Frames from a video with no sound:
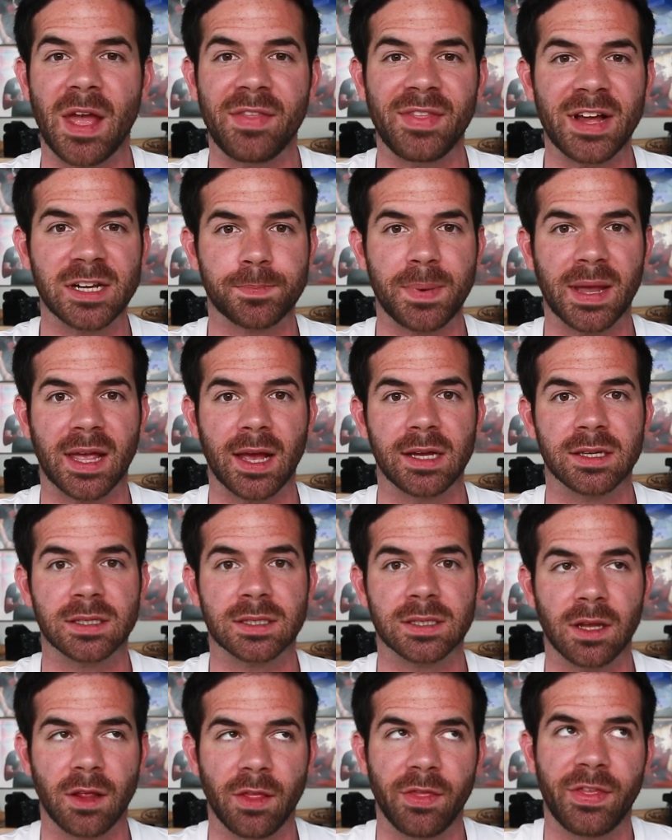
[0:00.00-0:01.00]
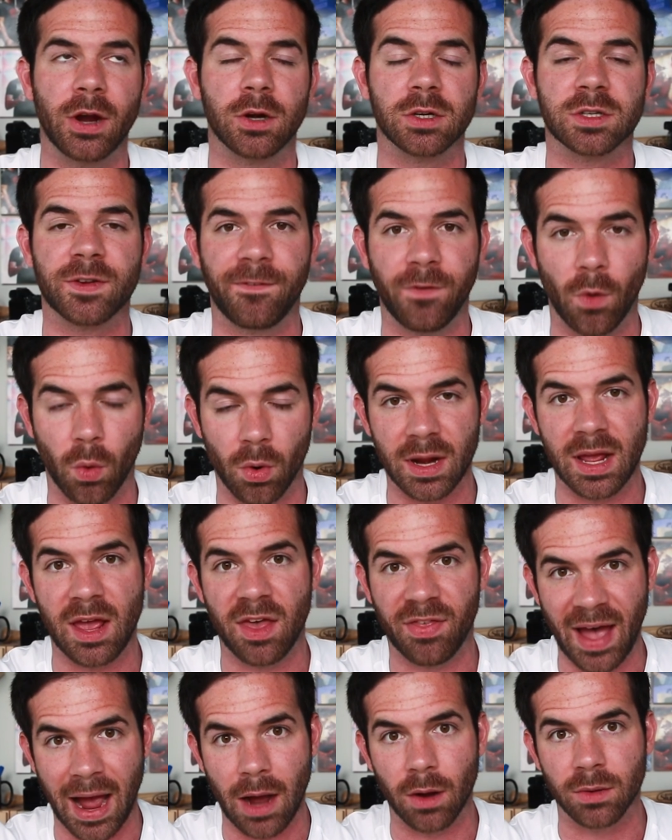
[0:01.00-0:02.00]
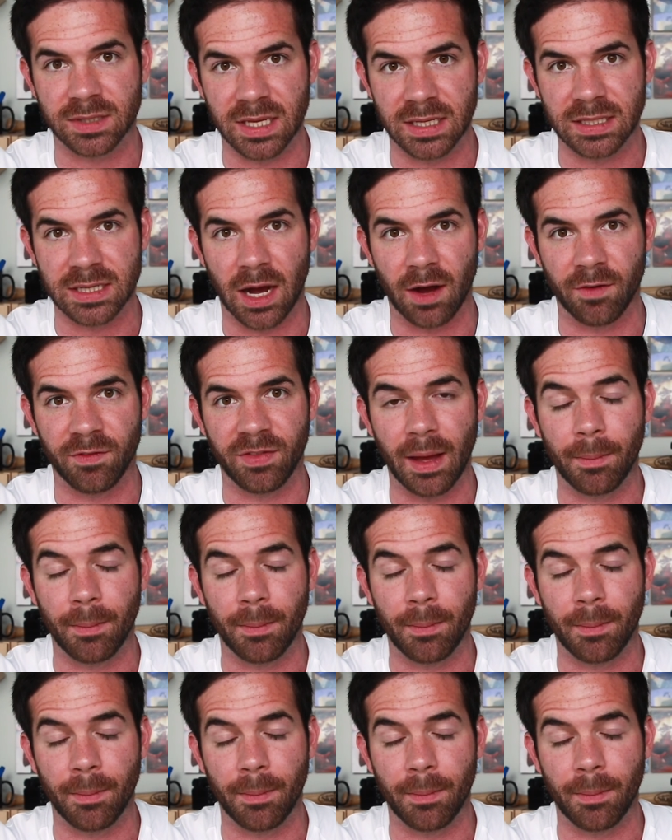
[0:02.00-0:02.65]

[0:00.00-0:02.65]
and that's because there's 40,000 of